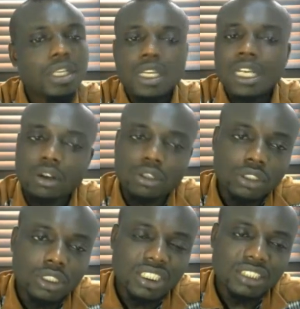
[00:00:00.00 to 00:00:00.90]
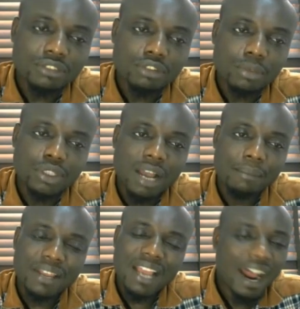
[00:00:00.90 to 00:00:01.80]
Now, this information are
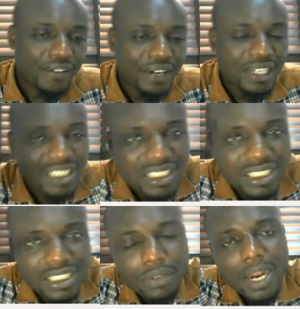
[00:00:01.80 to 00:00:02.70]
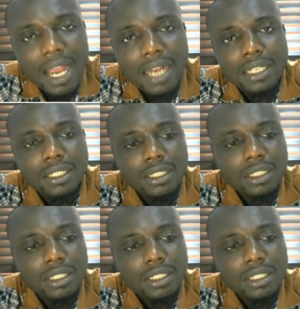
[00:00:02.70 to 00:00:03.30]
being arranged serially.